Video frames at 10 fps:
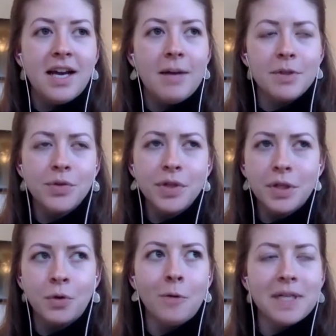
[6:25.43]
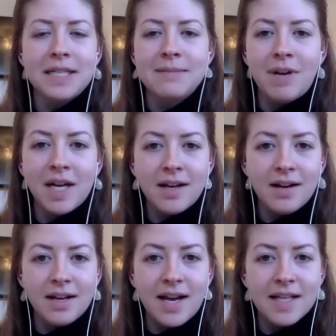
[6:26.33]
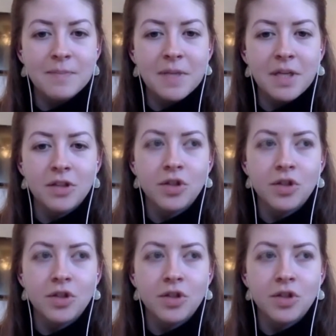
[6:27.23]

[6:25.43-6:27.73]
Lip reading: It's really cool because Money Honey has been